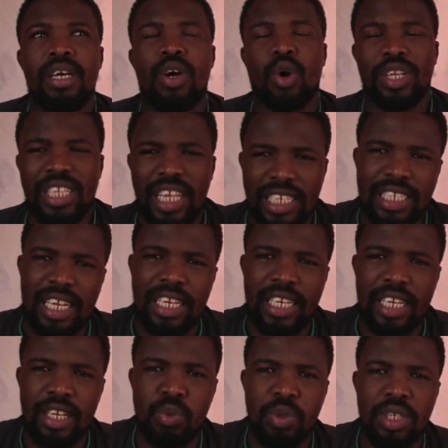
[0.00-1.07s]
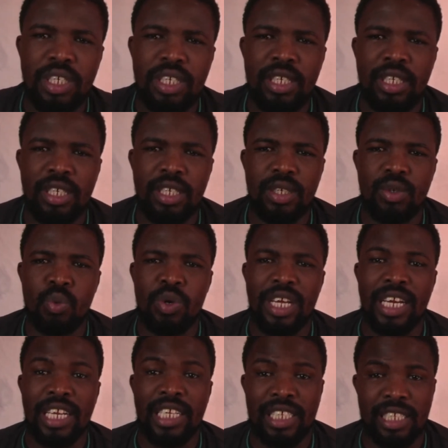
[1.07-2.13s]
on that Sunday, we
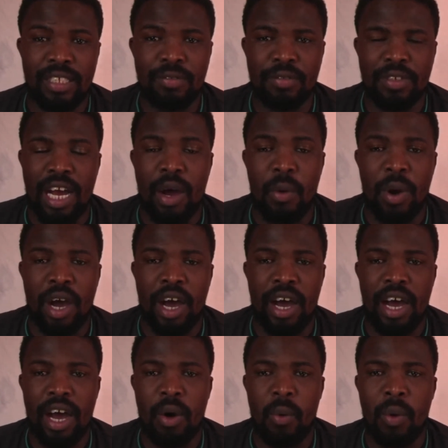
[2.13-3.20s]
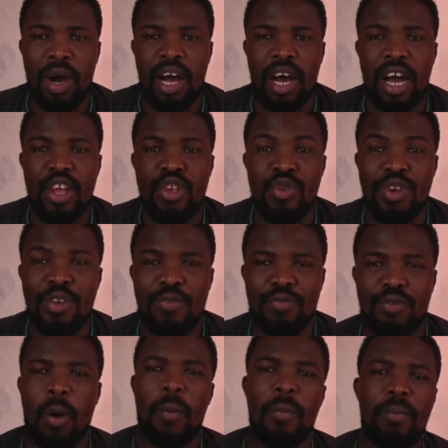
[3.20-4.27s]
received our
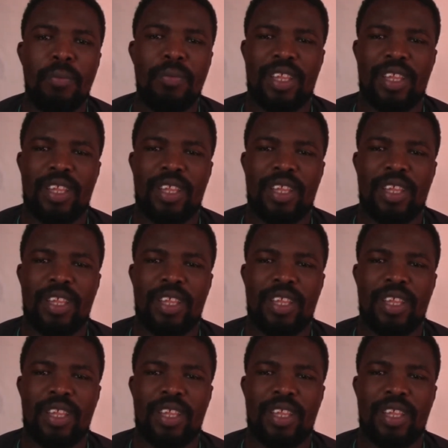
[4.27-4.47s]
uniform.